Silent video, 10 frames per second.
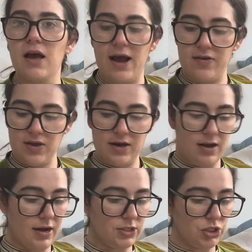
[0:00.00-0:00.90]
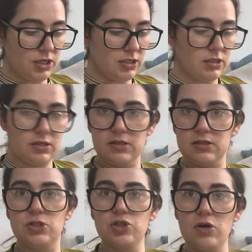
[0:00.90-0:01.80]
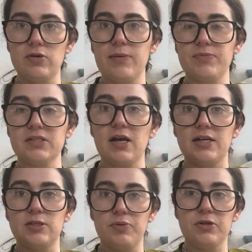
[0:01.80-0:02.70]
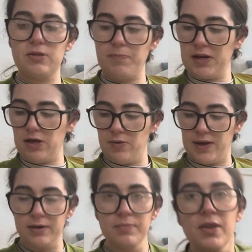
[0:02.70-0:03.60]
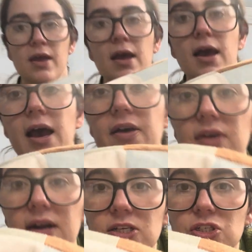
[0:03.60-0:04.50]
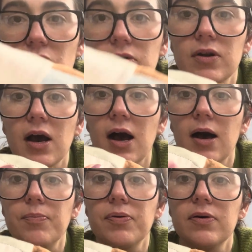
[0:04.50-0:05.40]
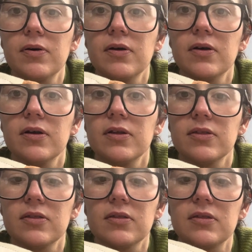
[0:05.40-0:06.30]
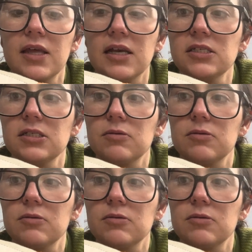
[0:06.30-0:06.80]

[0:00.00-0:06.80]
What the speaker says: And then I just sewed up the sides, put the pillow in, and then I sewed up this